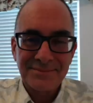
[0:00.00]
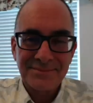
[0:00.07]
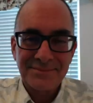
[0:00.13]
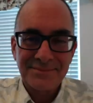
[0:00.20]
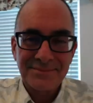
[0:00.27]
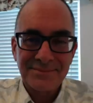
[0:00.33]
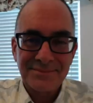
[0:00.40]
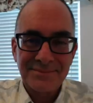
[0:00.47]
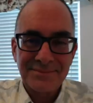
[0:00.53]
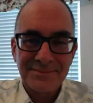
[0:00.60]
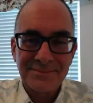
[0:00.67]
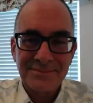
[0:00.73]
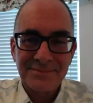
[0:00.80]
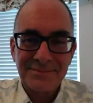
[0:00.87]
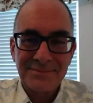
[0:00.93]

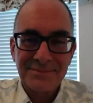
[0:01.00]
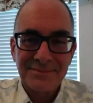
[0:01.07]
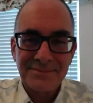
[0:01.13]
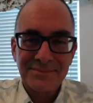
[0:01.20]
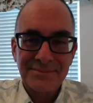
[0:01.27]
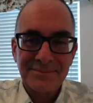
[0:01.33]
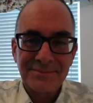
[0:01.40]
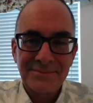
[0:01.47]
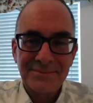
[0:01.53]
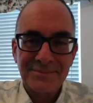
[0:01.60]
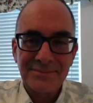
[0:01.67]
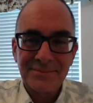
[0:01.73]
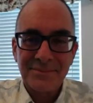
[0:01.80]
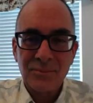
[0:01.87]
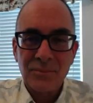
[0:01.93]

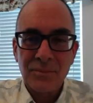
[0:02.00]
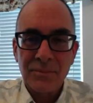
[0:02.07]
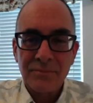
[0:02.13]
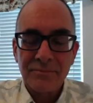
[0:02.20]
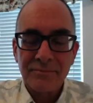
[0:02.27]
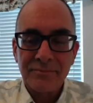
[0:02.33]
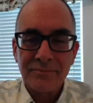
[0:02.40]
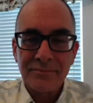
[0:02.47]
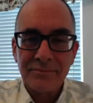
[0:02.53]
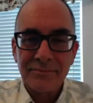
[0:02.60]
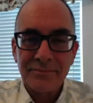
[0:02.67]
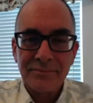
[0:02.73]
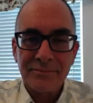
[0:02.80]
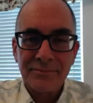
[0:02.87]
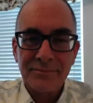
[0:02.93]

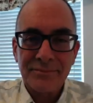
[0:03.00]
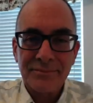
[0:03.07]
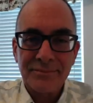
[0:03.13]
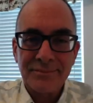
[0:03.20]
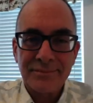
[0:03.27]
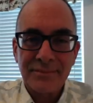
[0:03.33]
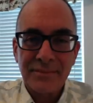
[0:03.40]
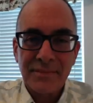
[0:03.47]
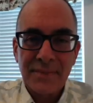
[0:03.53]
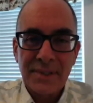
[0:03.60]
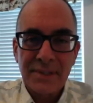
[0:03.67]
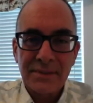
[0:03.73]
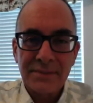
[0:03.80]
(silent)